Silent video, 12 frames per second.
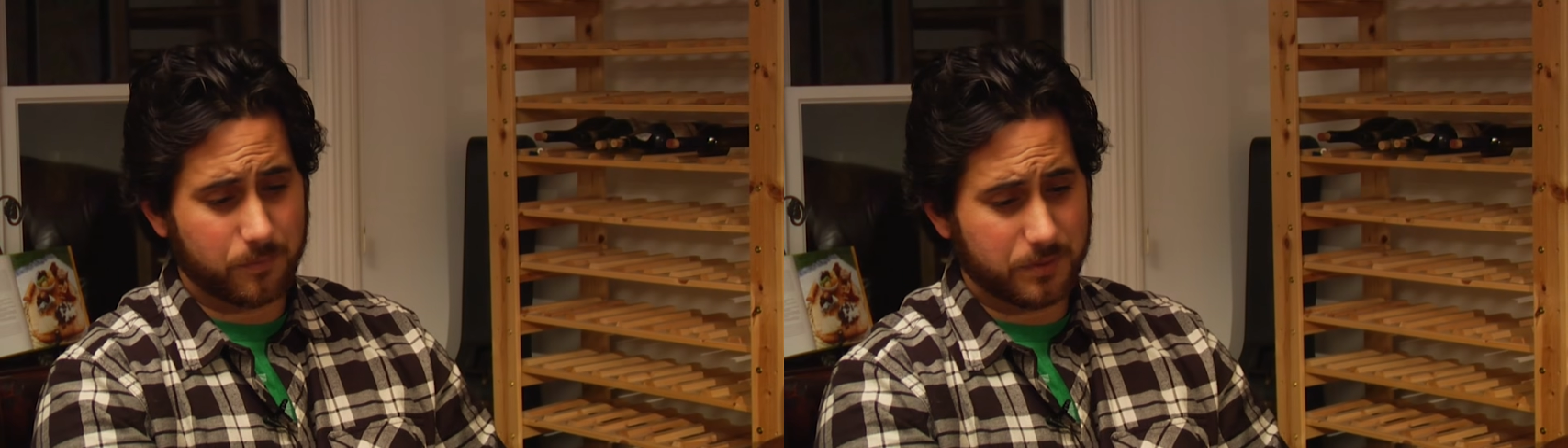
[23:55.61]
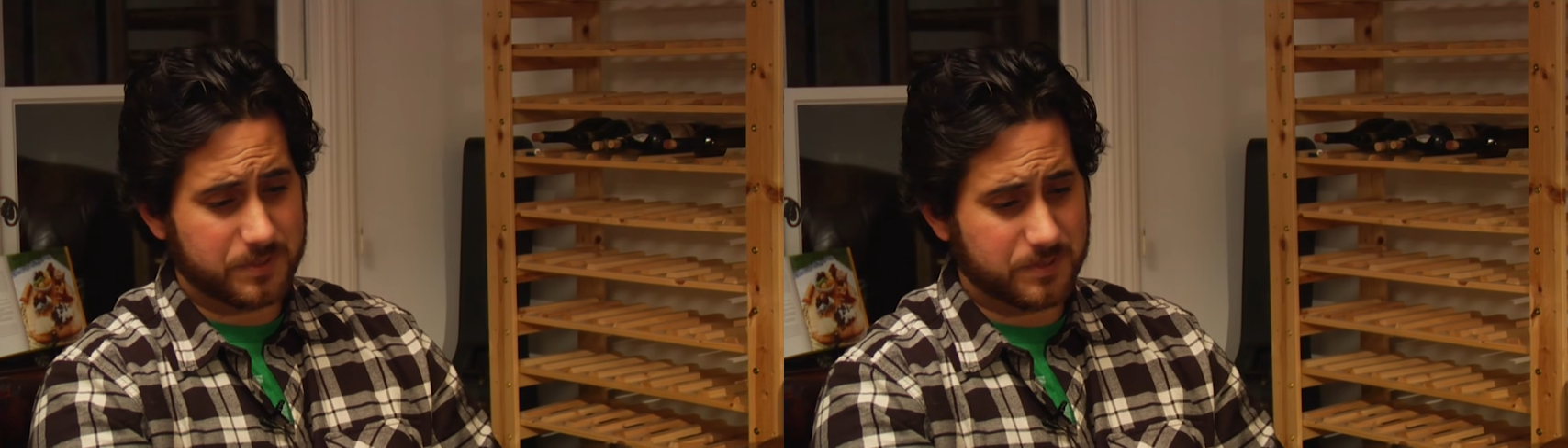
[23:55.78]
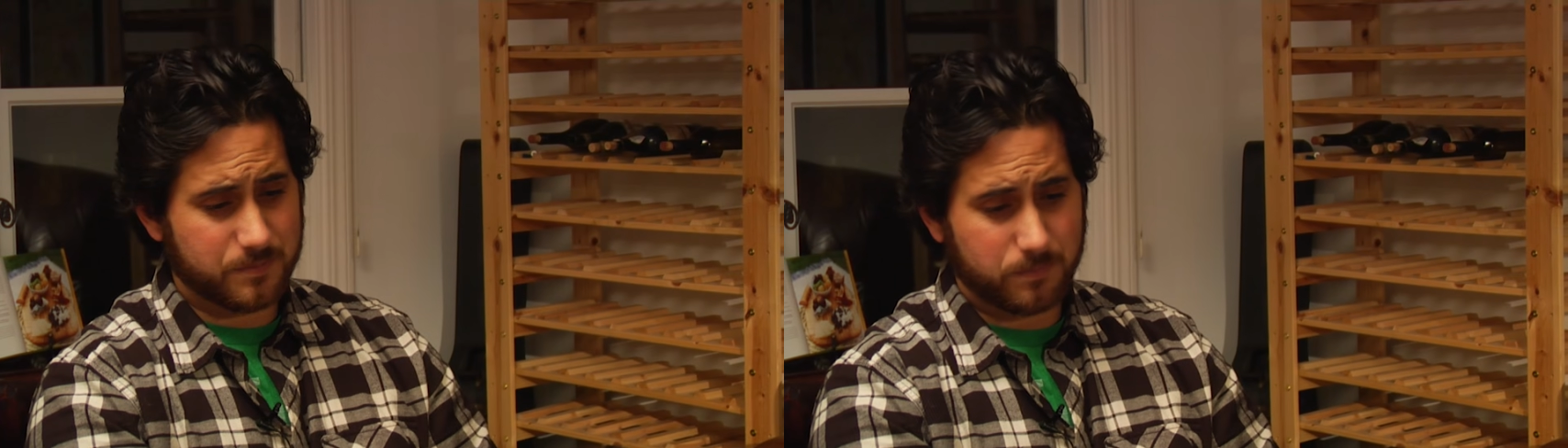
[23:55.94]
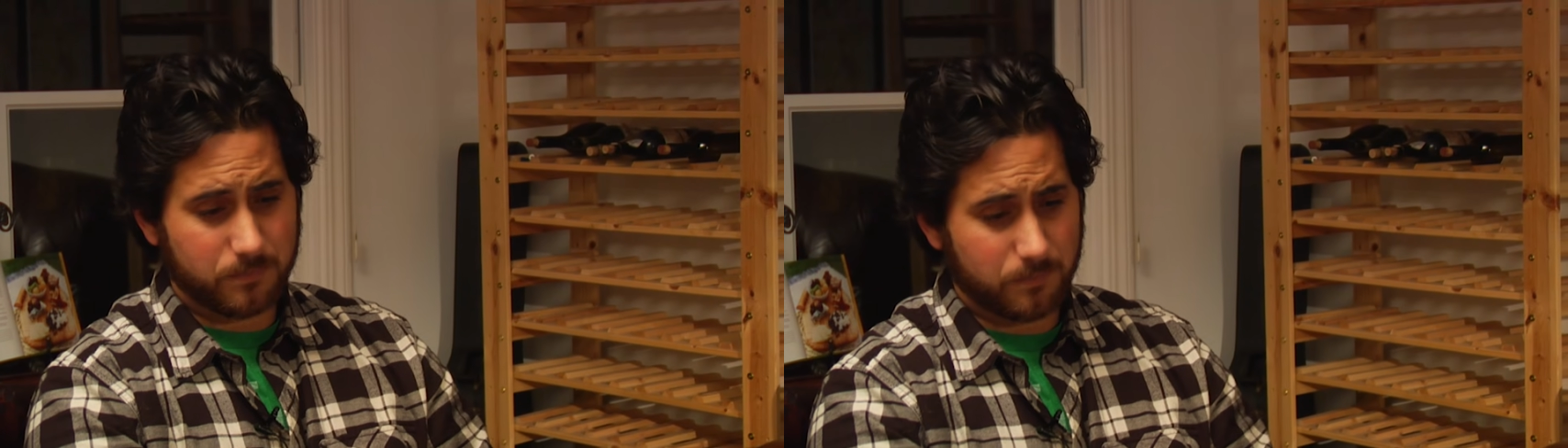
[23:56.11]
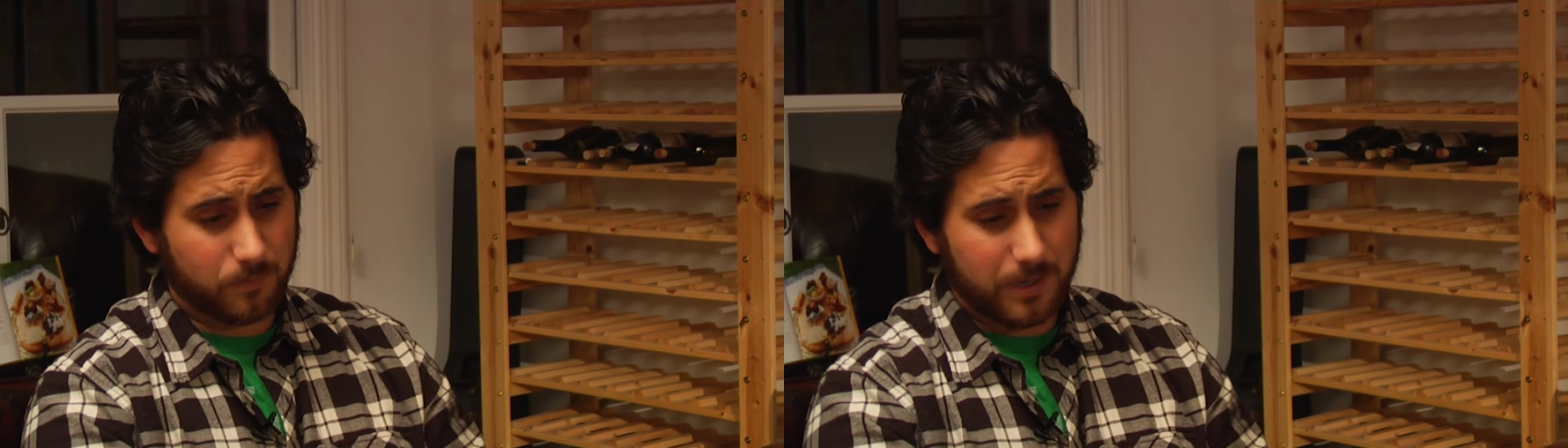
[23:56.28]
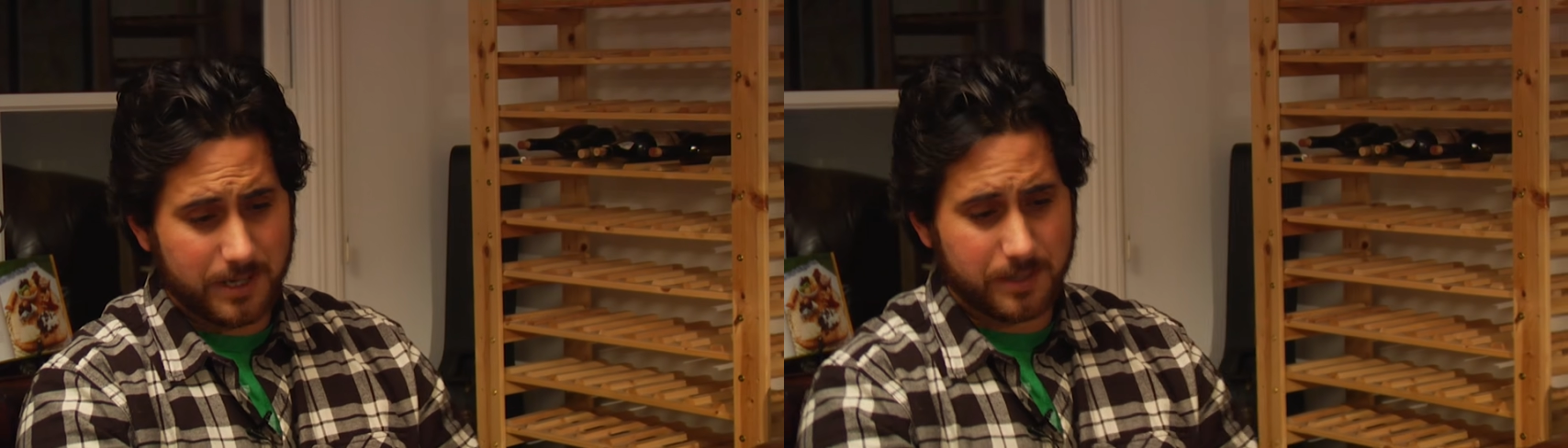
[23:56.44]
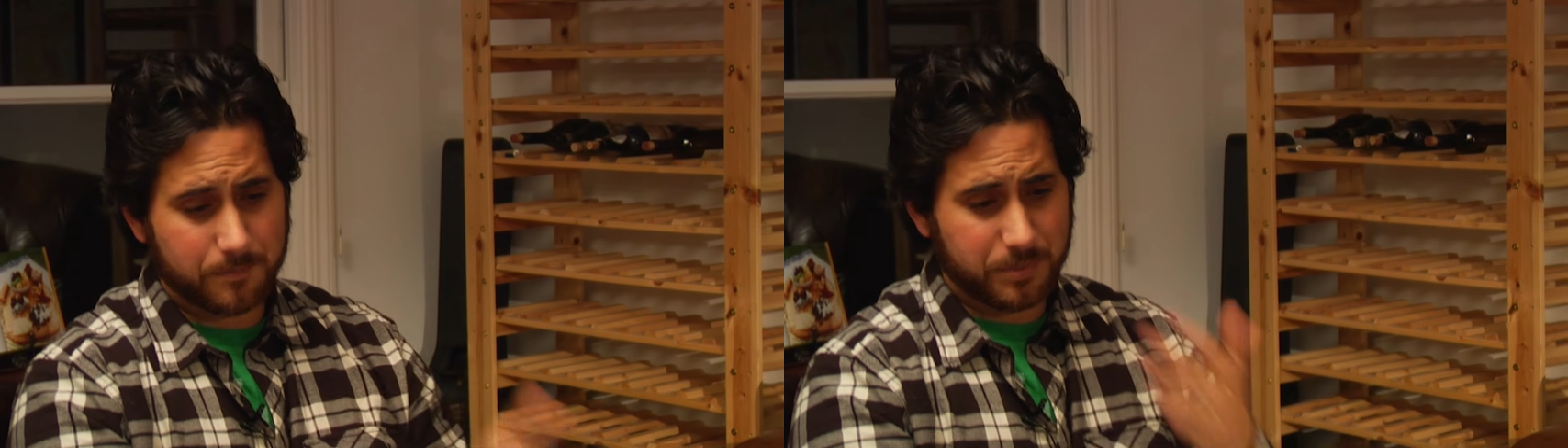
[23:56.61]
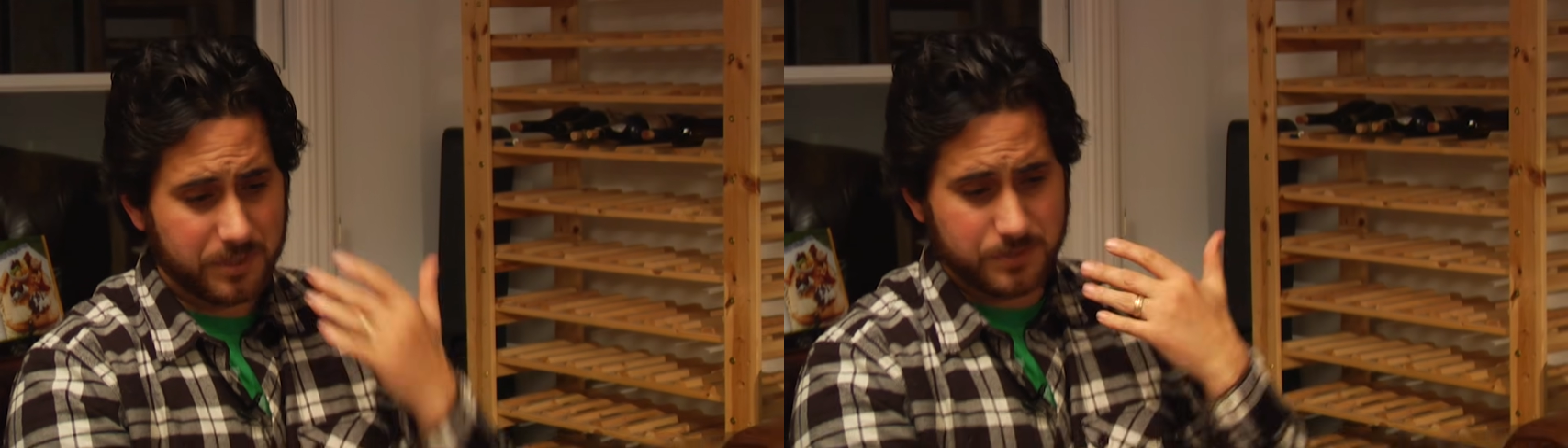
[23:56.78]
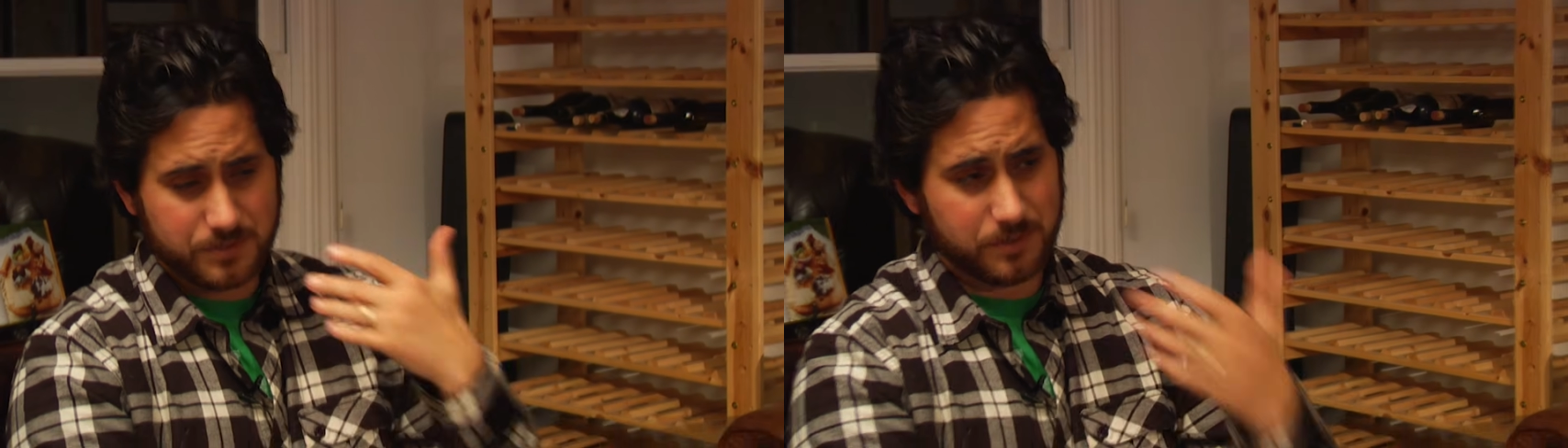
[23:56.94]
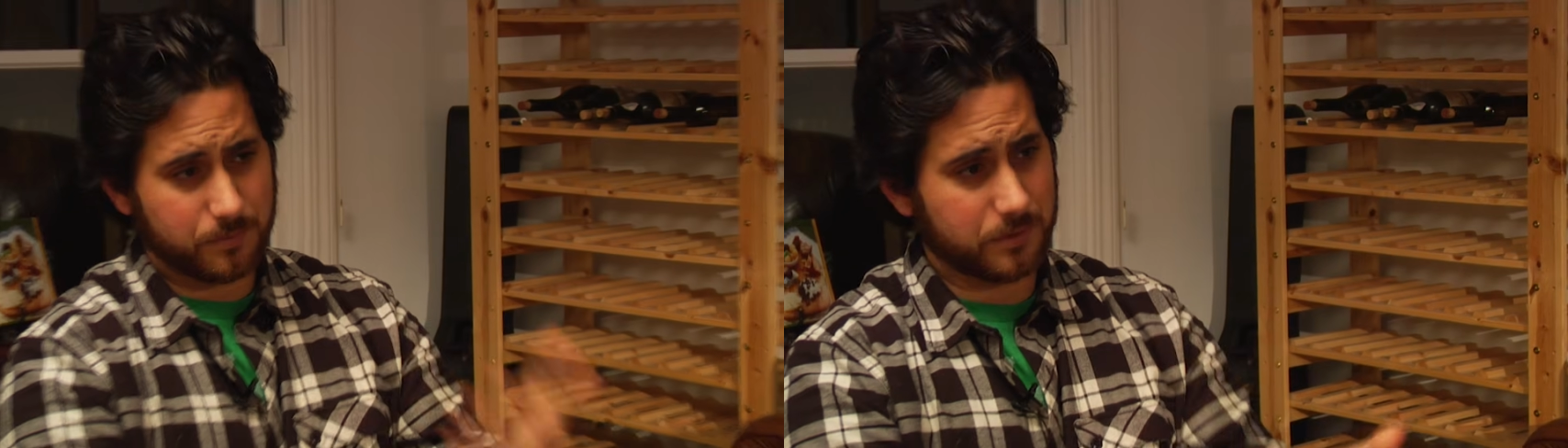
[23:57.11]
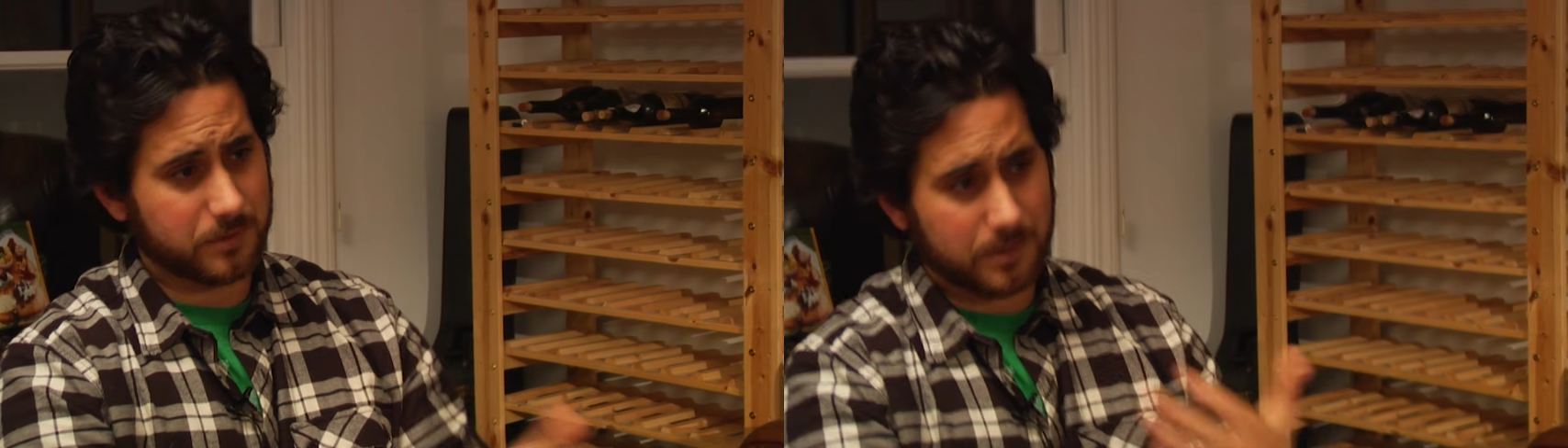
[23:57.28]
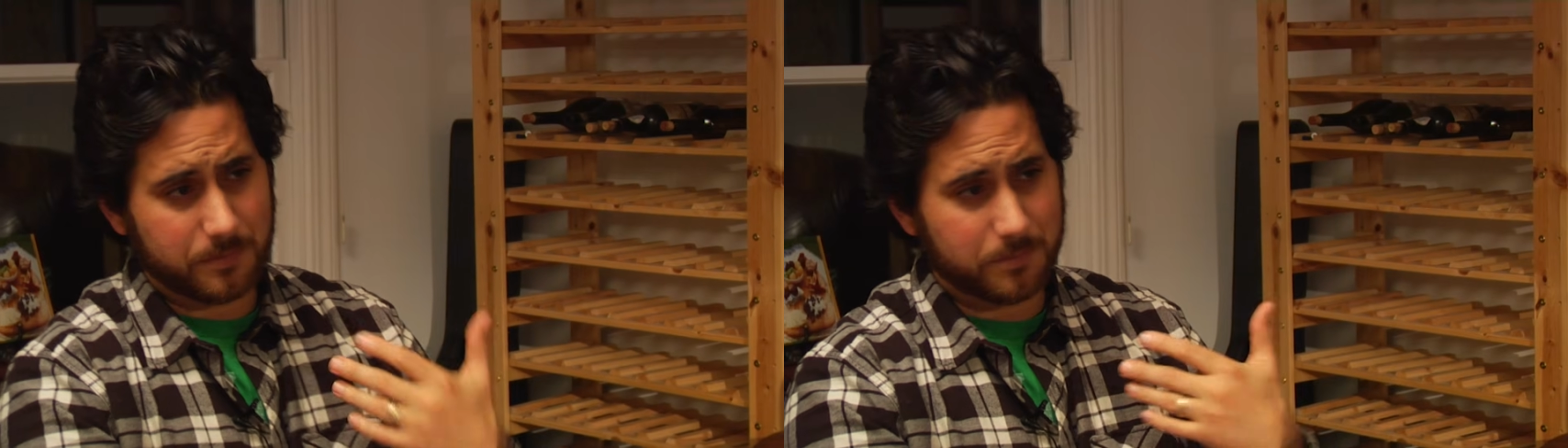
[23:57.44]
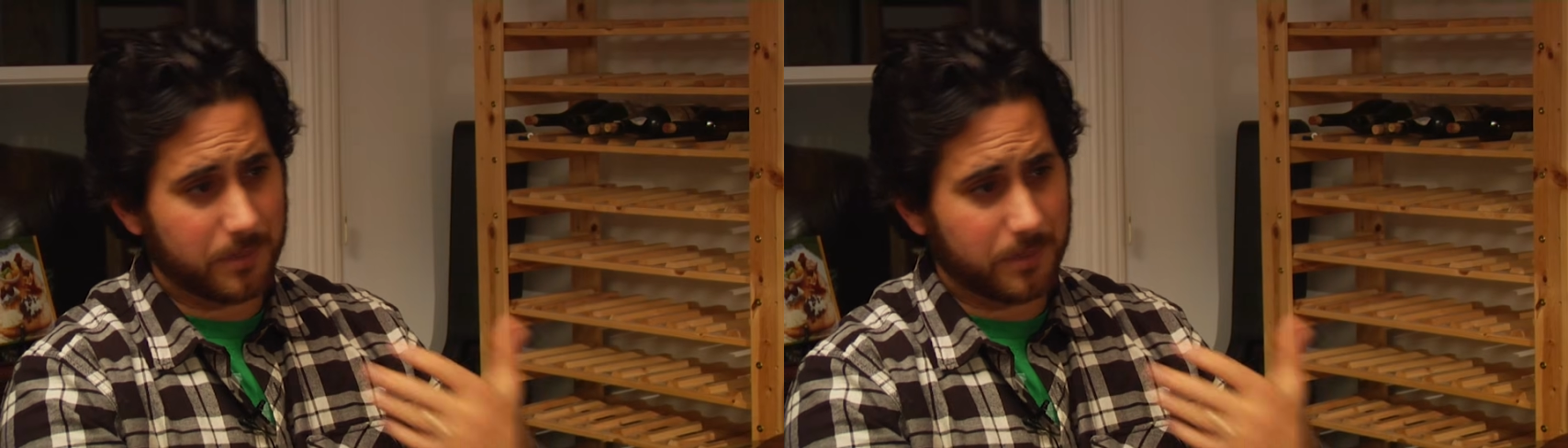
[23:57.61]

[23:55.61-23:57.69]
which is why PG would come to